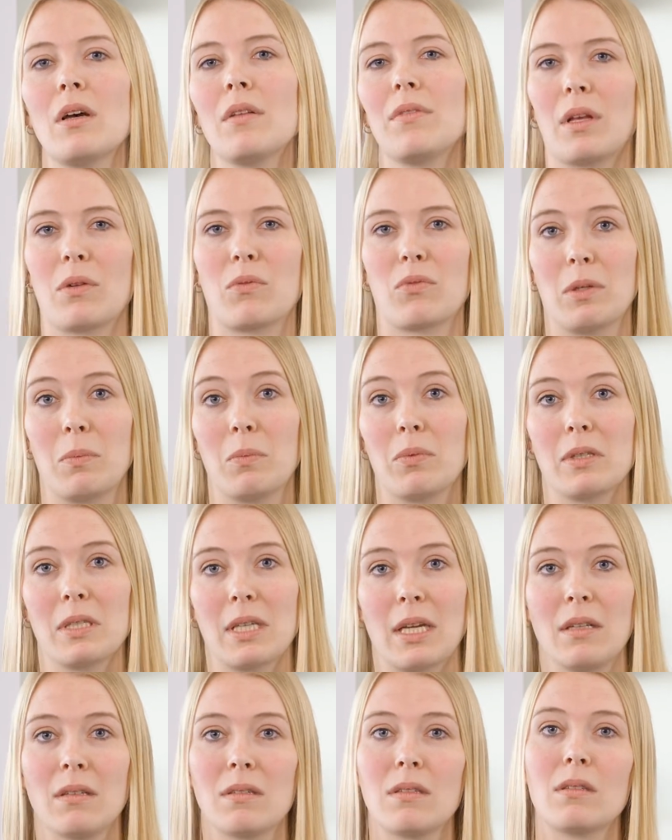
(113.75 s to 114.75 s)
that
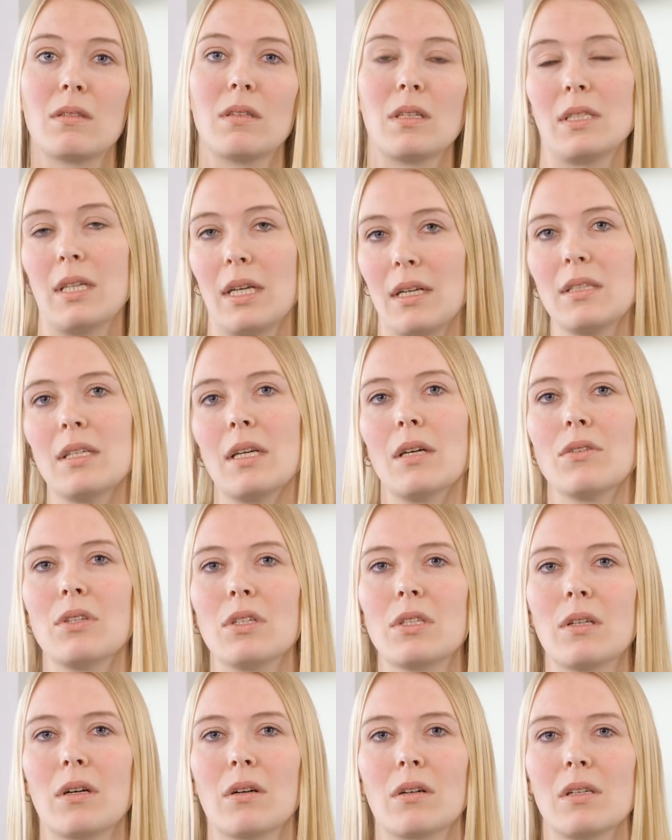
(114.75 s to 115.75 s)
represent the sick cells in
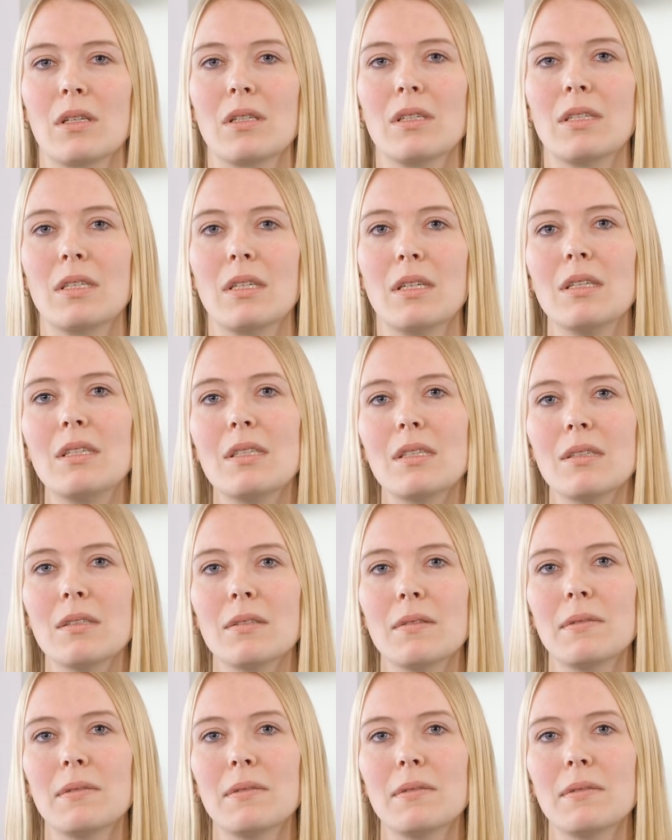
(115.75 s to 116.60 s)
Stargardt disease.